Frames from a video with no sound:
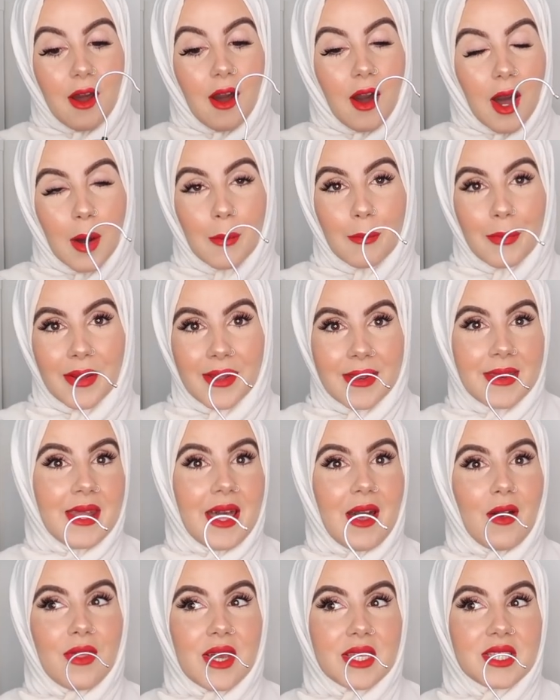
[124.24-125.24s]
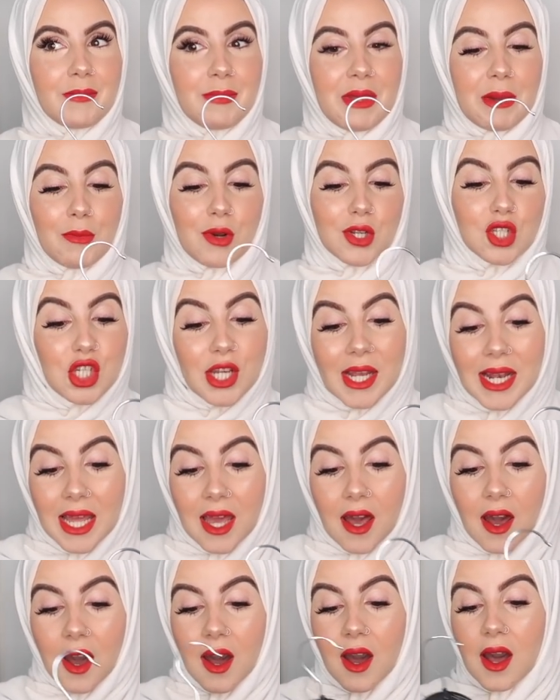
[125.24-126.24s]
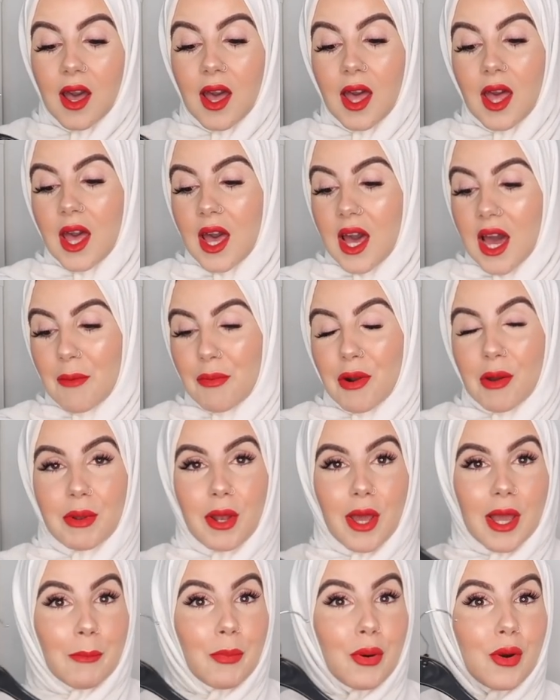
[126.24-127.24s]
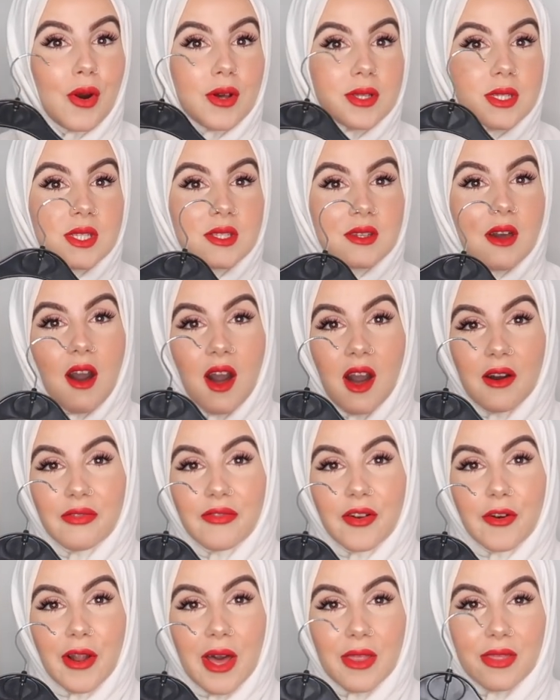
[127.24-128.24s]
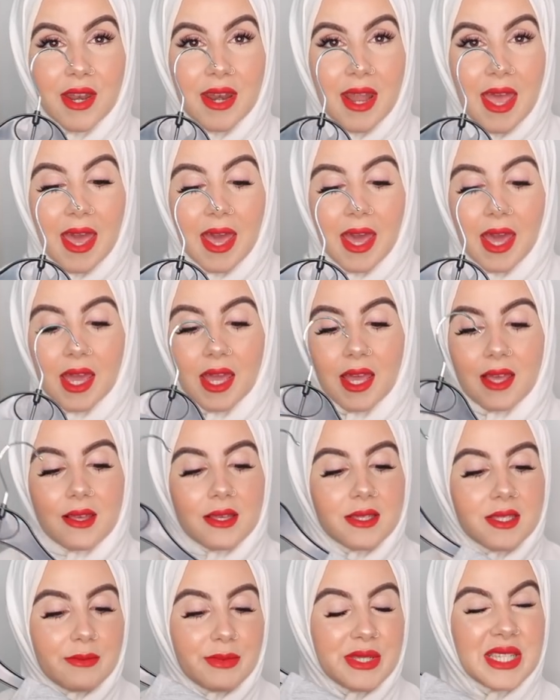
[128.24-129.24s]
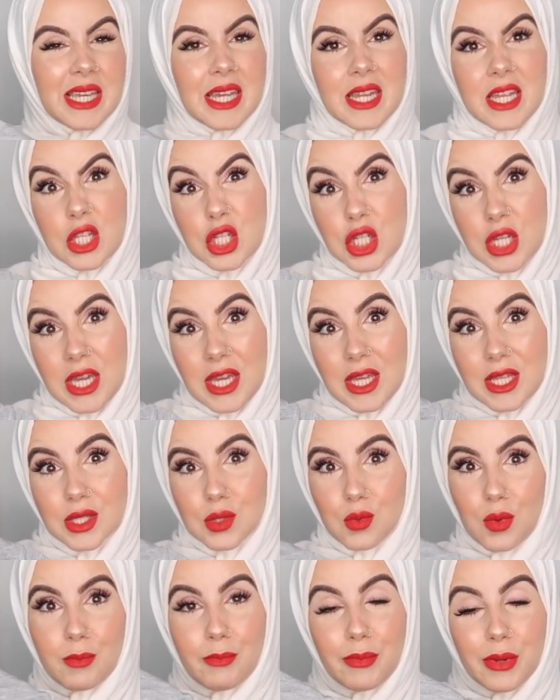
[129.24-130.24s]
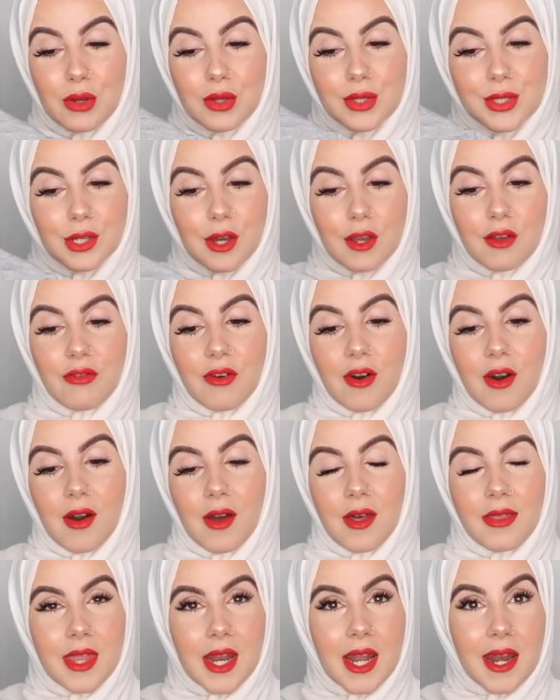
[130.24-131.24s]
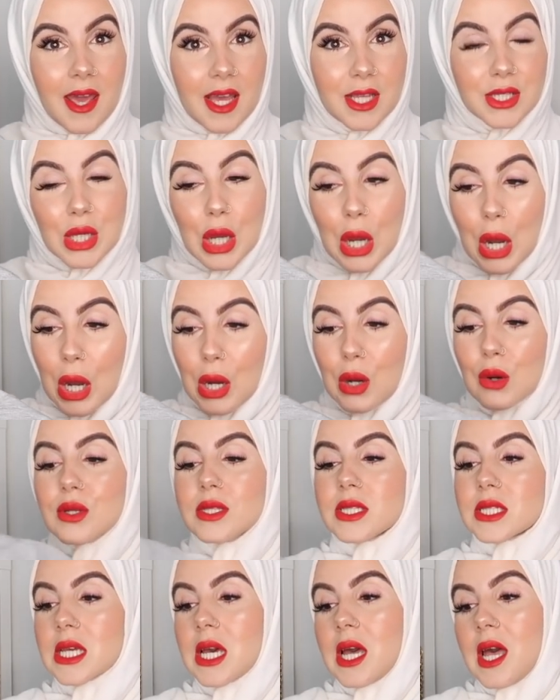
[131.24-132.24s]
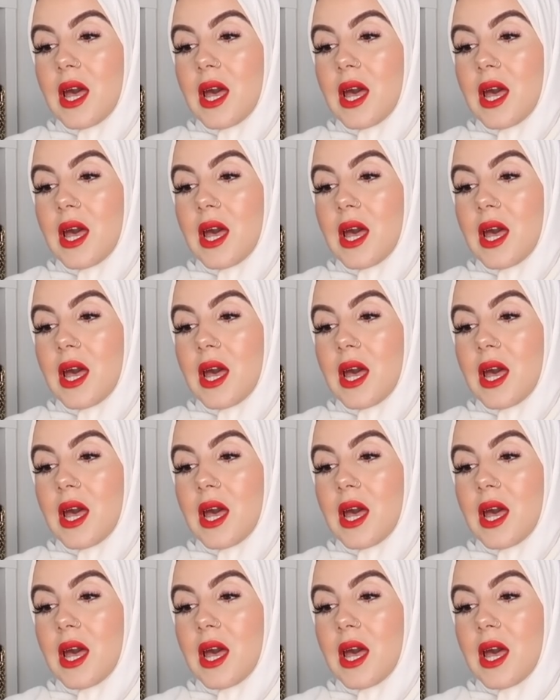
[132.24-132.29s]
up now that's a bit more chillier. I'll probably like put a scarf around the neck, some skinny jeans with boots over, and then a nice coat.